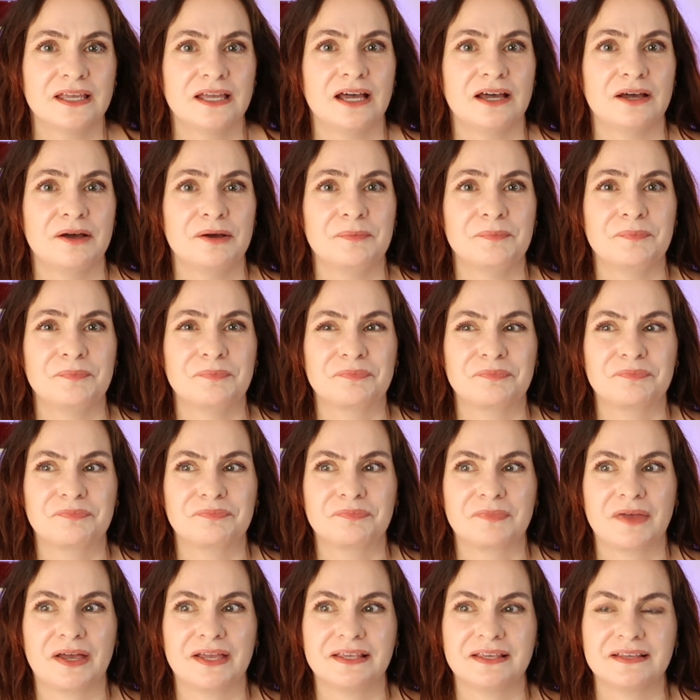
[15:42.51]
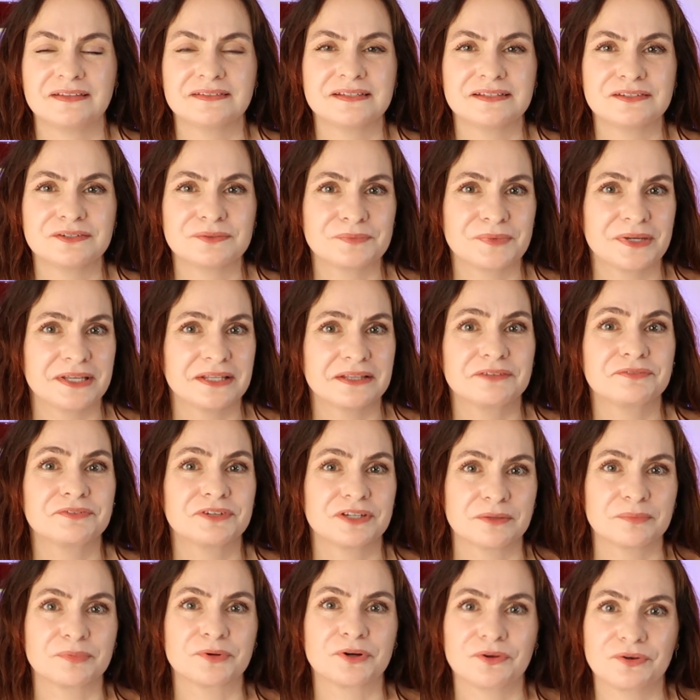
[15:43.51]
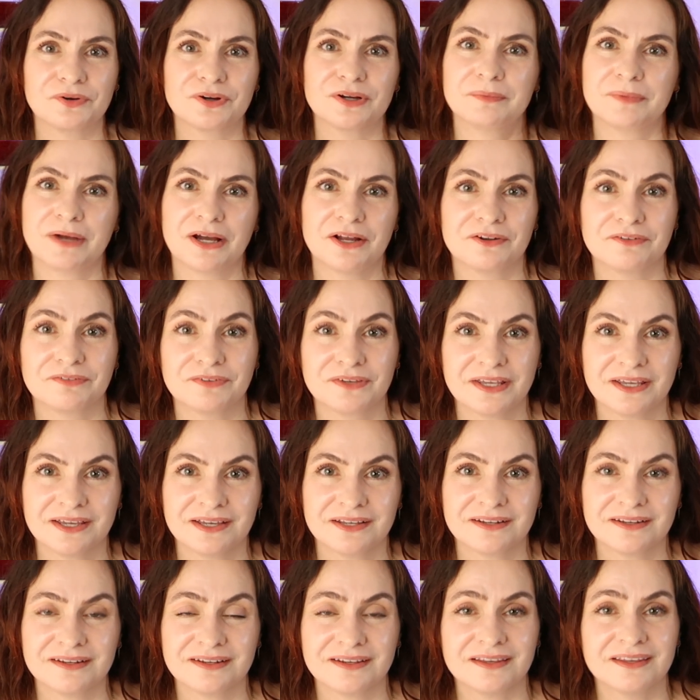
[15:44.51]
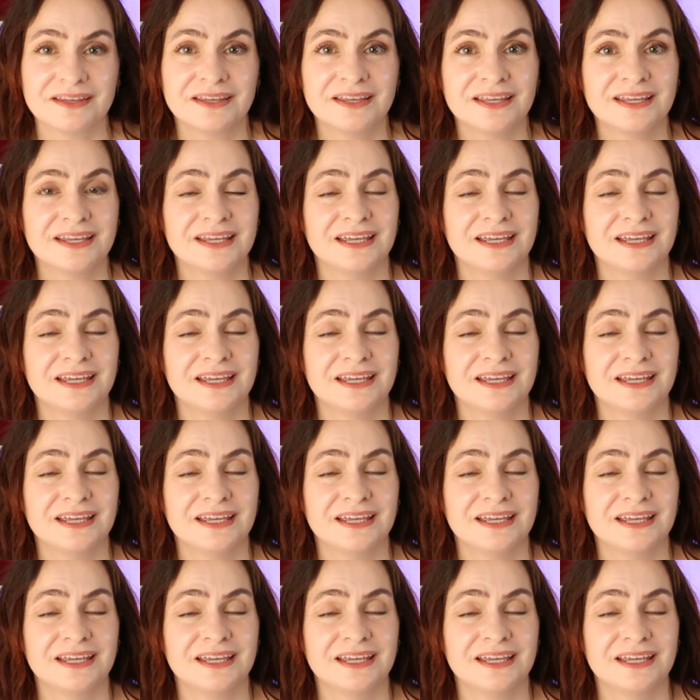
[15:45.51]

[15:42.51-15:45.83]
I guess it's a weightlifting program out of Canada,